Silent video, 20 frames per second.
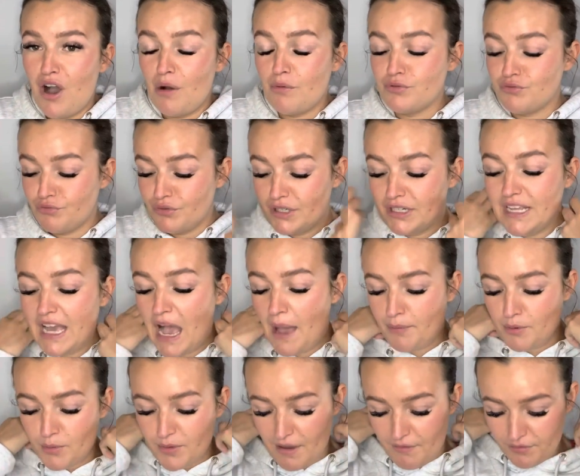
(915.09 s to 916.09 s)
I was really
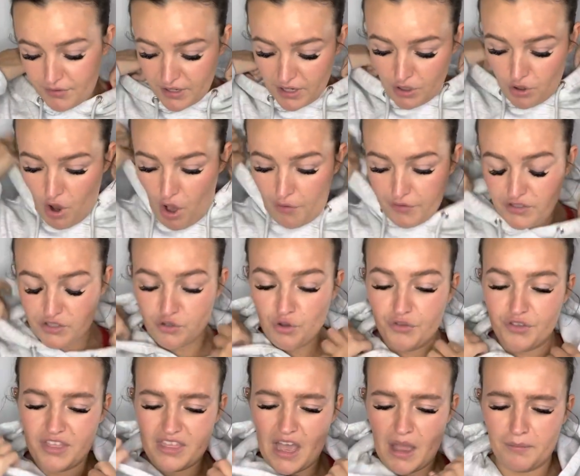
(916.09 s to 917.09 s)
happy with everything I got. There's
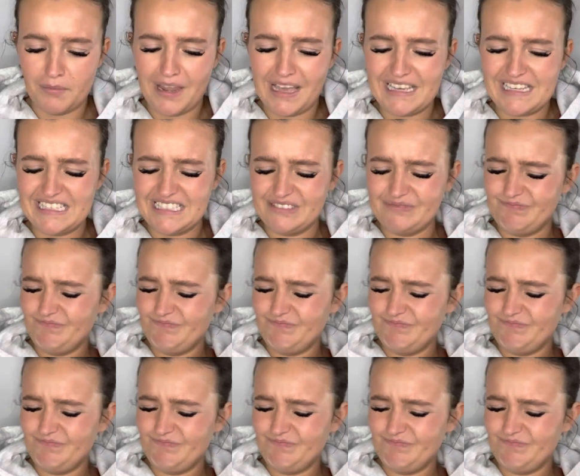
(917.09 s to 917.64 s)
nothing that I'm like,